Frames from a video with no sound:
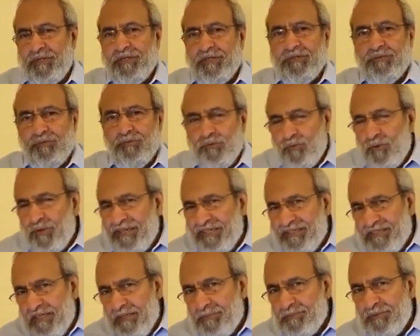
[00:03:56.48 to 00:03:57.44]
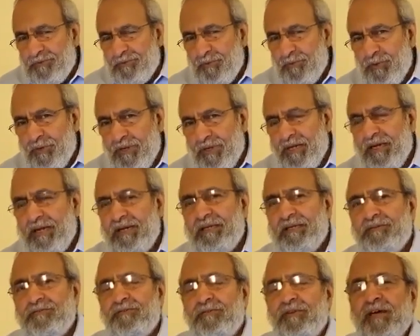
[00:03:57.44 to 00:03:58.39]
What has come before?
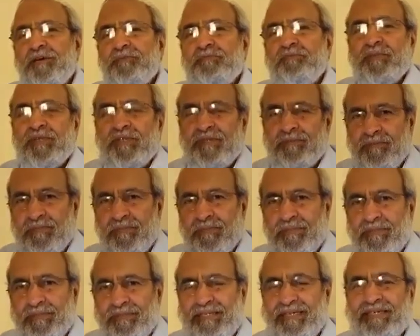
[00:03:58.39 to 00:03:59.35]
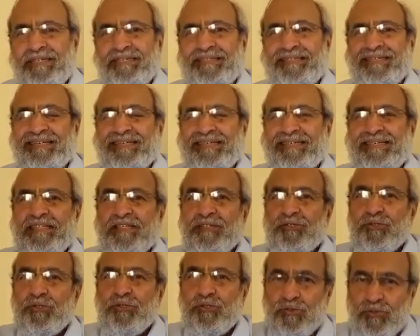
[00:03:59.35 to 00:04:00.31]
Alif Lam Mim. That is this
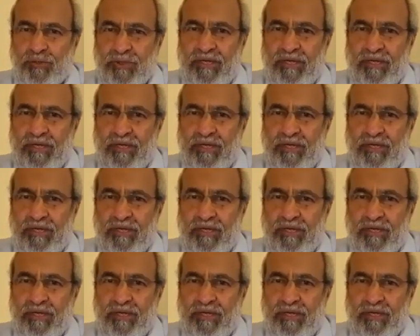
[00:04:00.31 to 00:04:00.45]
Surah